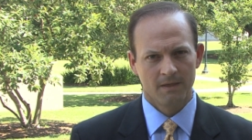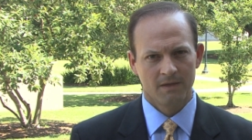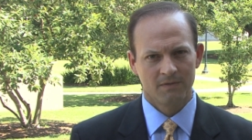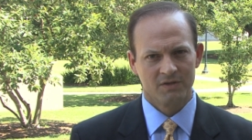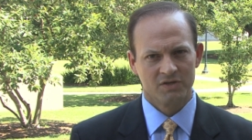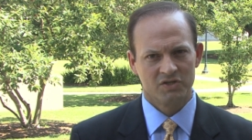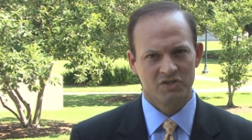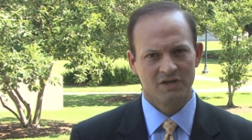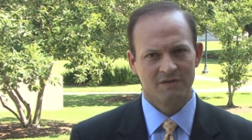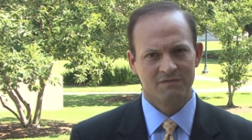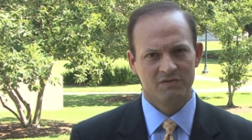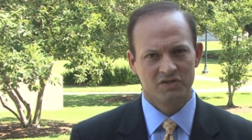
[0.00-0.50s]

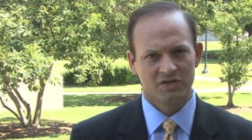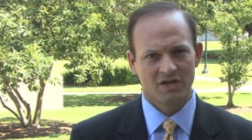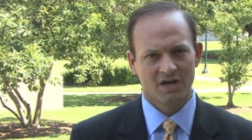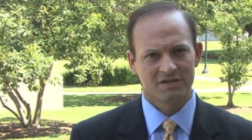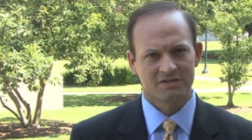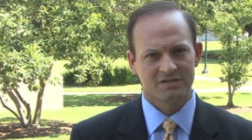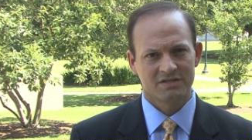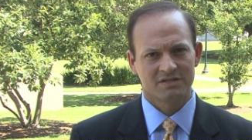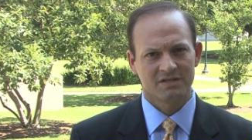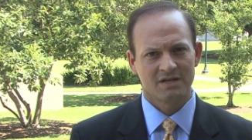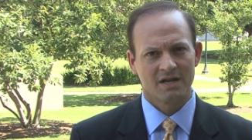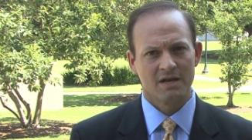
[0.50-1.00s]
the Chief
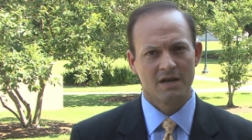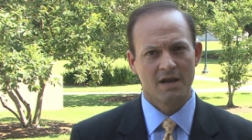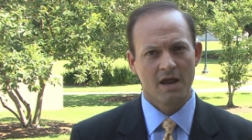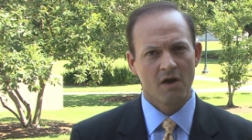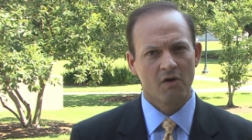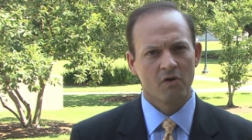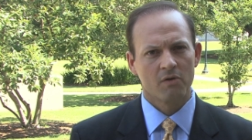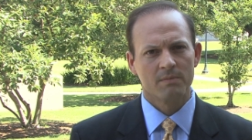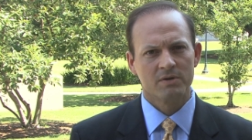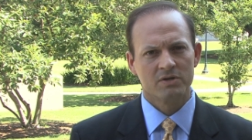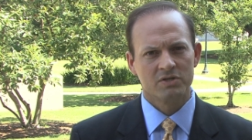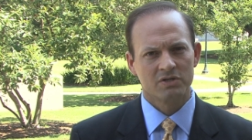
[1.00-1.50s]
Justice and a
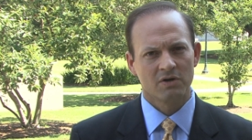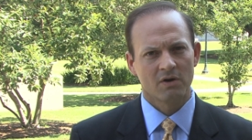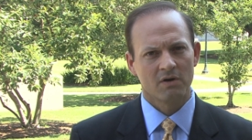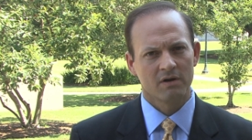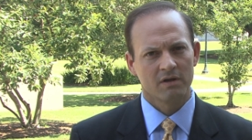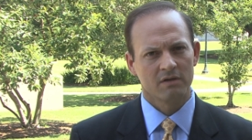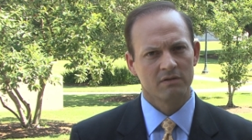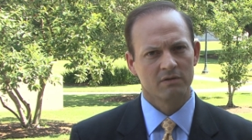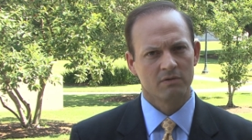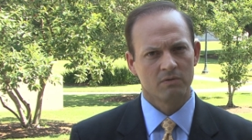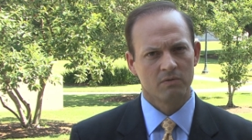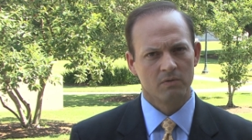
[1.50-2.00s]
narrow
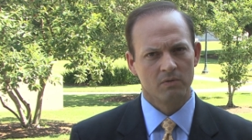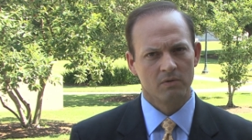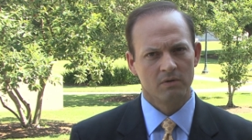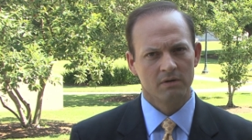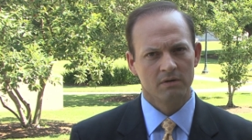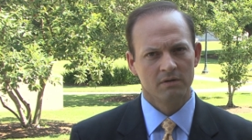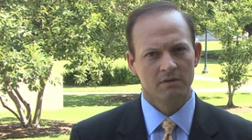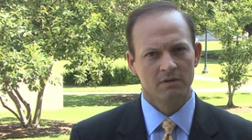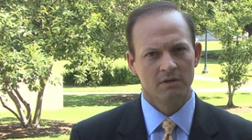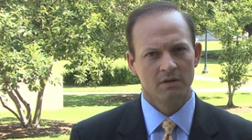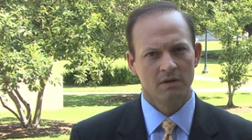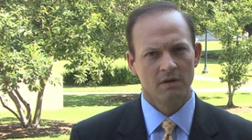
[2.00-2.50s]
majority of the court
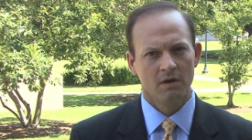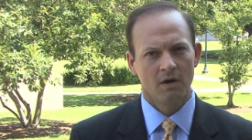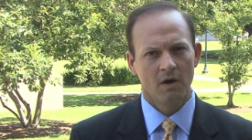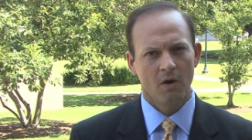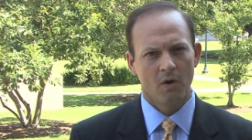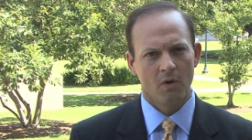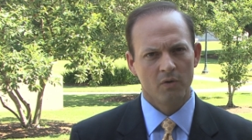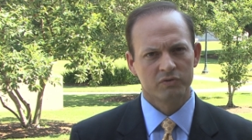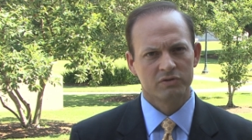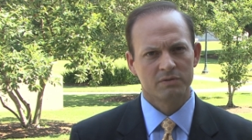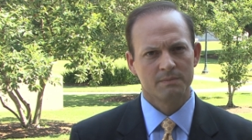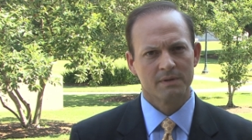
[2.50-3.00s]

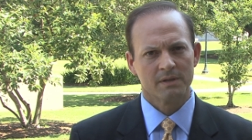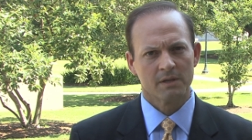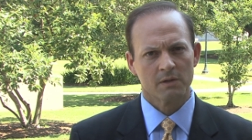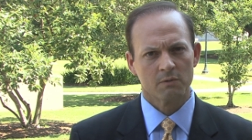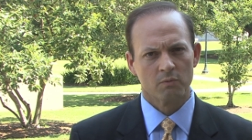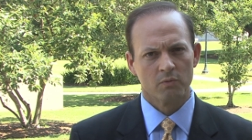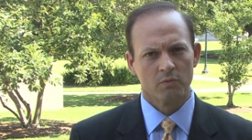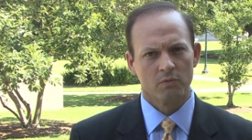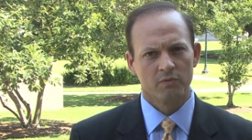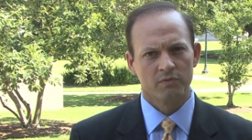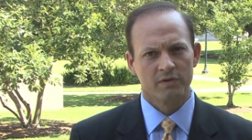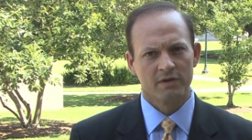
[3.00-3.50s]
ultimately
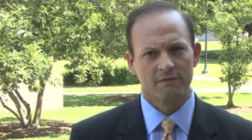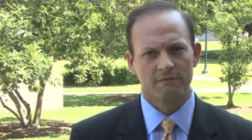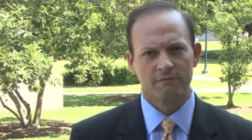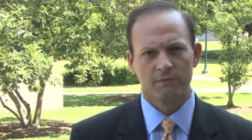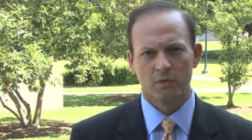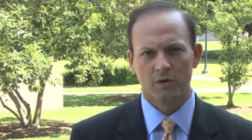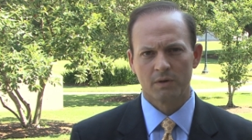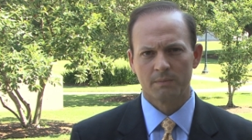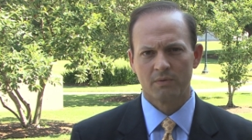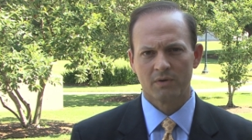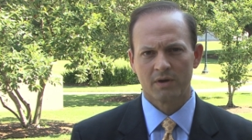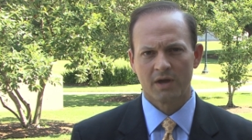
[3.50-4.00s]
ruled the
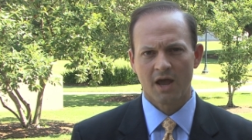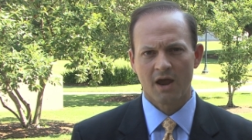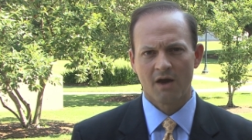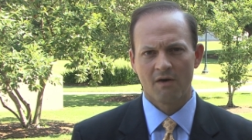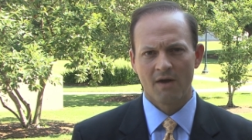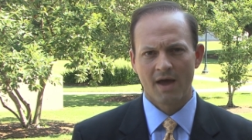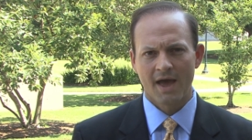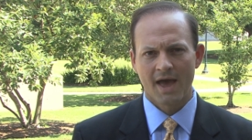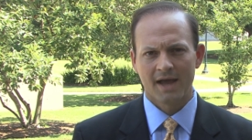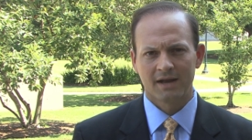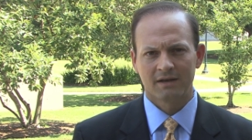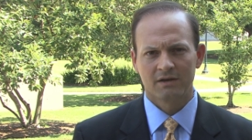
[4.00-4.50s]
Affordable
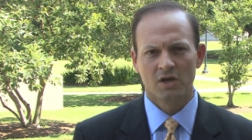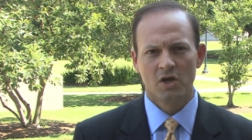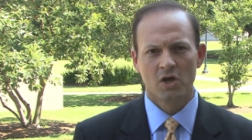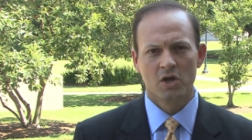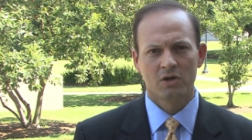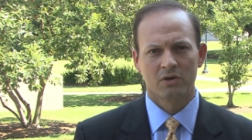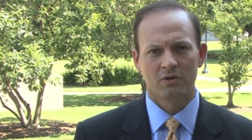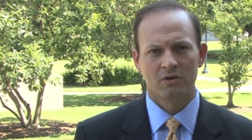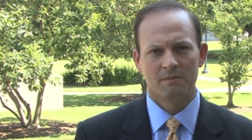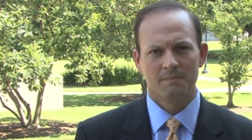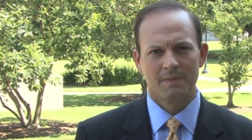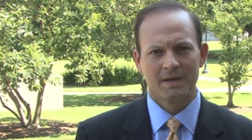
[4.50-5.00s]
Care Act
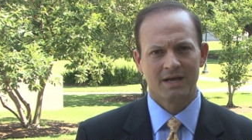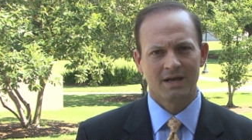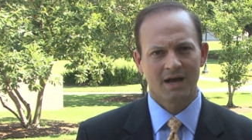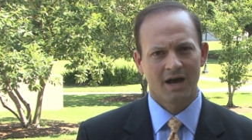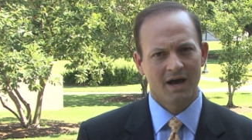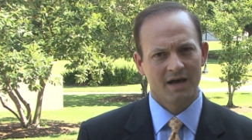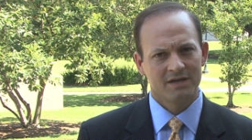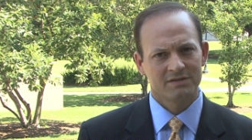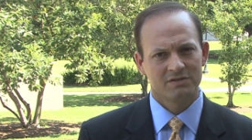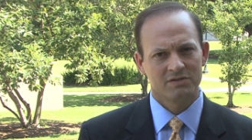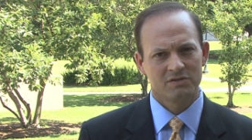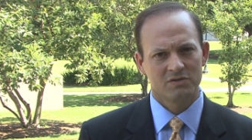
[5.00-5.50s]
could be
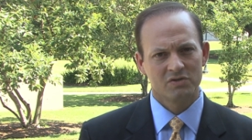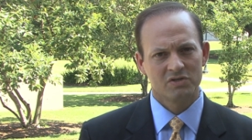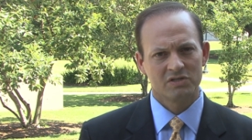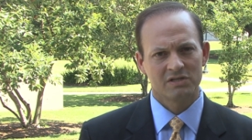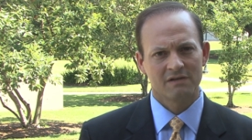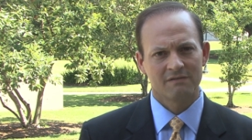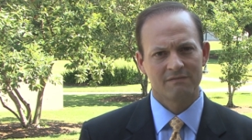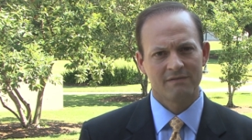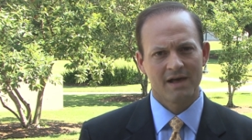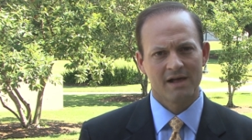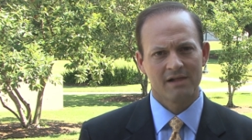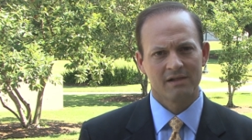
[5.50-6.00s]

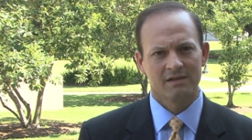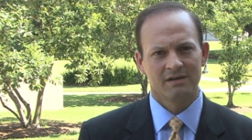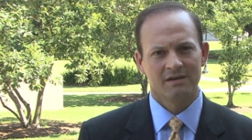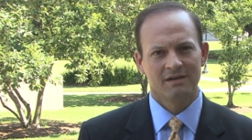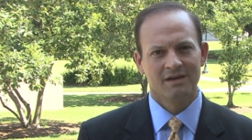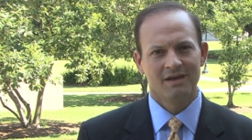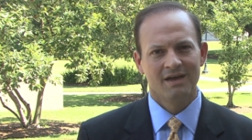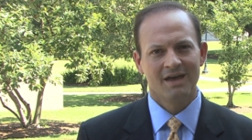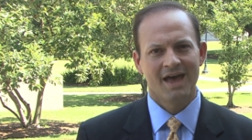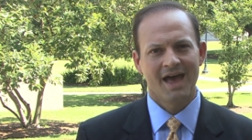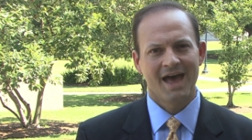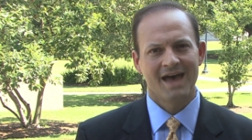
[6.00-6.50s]
constitutionally valid
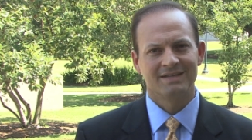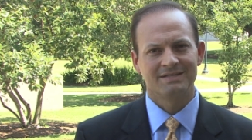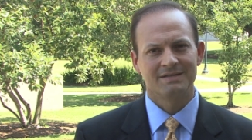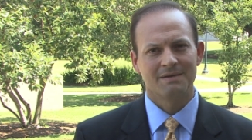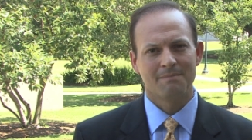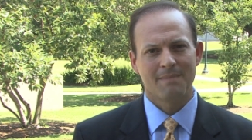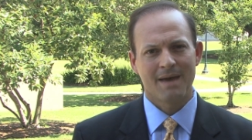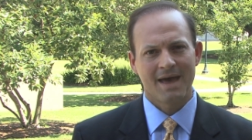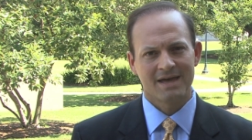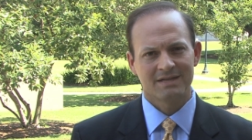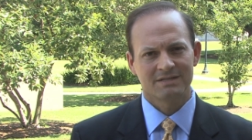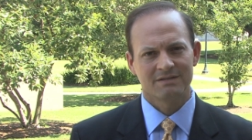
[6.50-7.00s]
as a
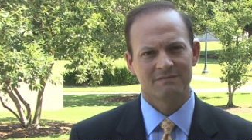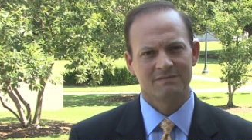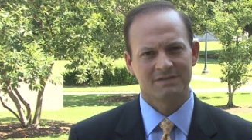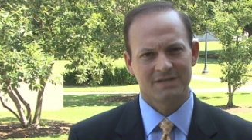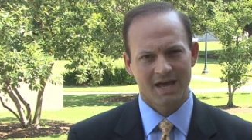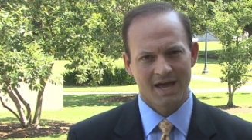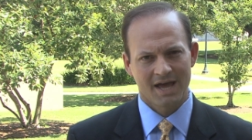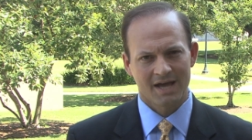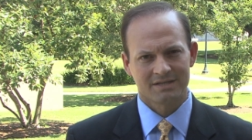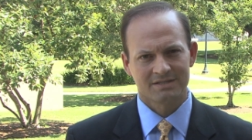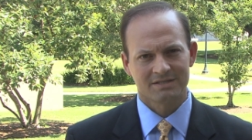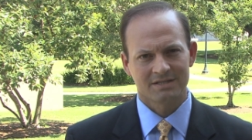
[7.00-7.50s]
massive
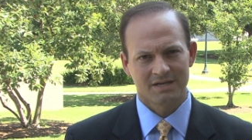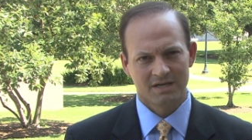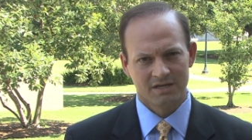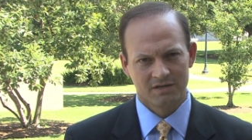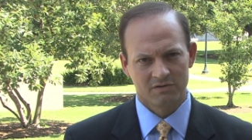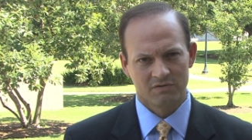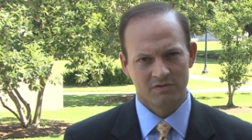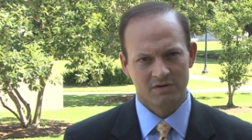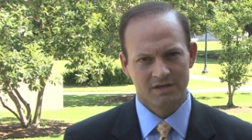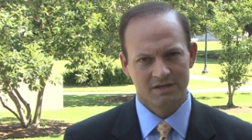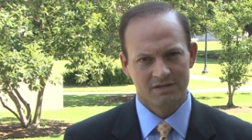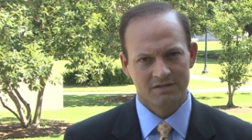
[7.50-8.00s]
tax
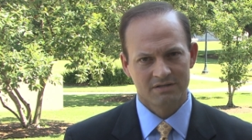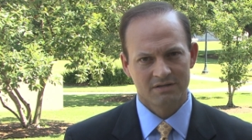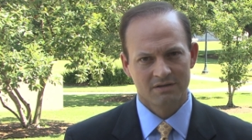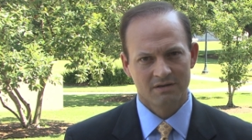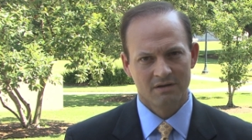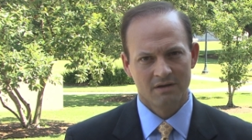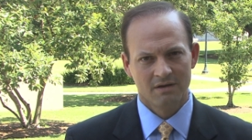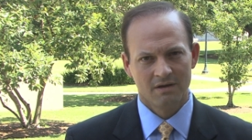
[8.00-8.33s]
increase.